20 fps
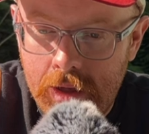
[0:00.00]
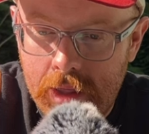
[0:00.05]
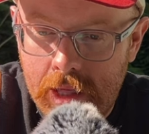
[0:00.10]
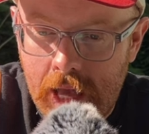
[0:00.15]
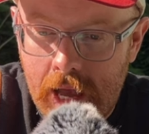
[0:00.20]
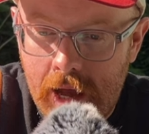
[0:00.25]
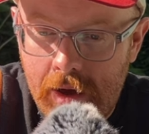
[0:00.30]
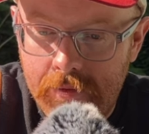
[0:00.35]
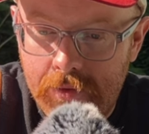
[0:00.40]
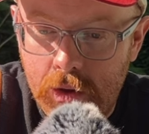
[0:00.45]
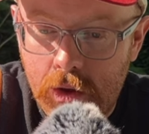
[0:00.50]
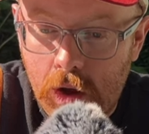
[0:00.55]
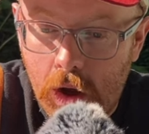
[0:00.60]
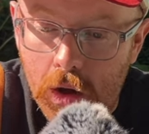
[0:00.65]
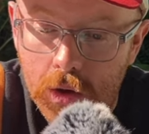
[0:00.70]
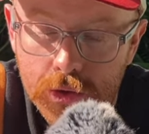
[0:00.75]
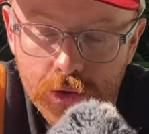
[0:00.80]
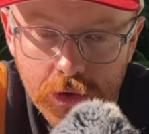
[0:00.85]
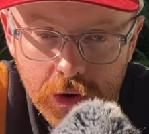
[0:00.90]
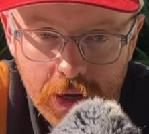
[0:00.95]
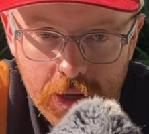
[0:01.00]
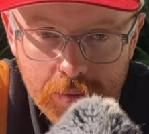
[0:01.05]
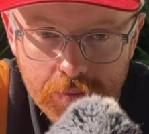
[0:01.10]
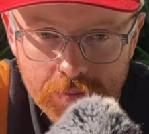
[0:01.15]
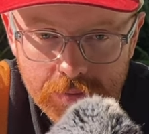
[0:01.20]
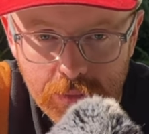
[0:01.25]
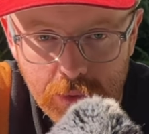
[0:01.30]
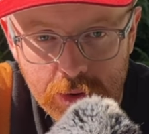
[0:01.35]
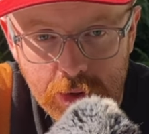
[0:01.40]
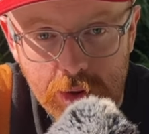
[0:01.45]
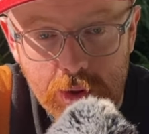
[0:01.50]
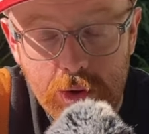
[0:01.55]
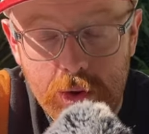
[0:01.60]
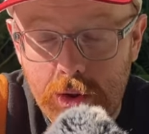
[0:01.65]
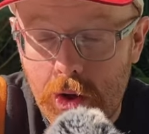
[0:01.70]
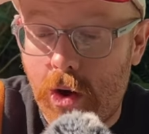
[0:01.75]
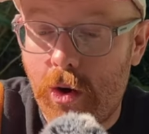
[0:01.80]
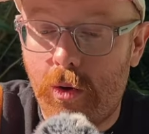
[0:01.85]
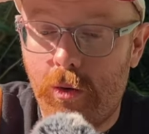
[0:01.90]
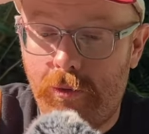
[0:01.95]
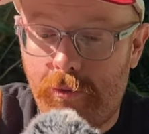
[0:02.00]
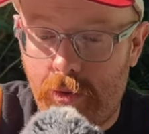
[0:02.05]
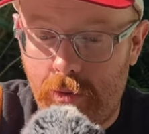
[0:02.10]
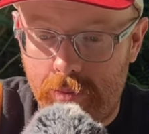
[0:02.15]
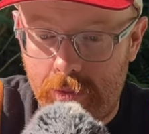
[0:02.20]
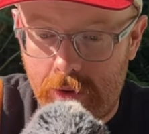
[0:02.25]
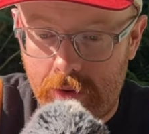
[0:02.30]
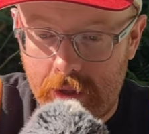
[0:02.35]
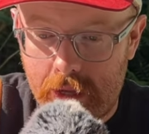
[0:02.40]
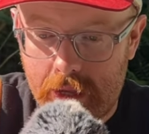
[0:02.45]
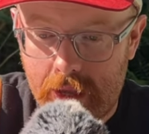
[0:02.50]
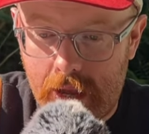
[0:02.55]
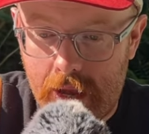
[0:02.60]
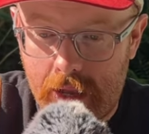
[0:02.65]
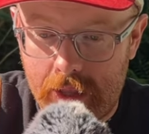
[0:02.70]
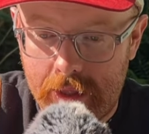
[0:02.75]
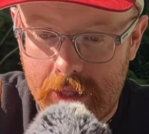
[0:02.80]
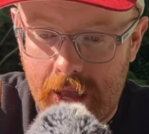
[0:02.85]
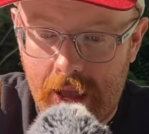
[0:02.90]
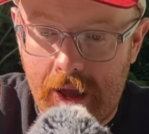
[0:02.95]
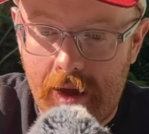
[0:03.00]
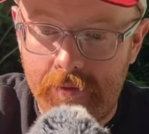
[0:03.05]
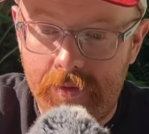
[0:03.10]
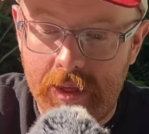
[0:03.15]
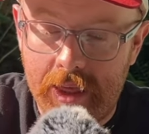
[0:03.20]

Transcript: You have the Goltraí, which is sorrowful music, and you have the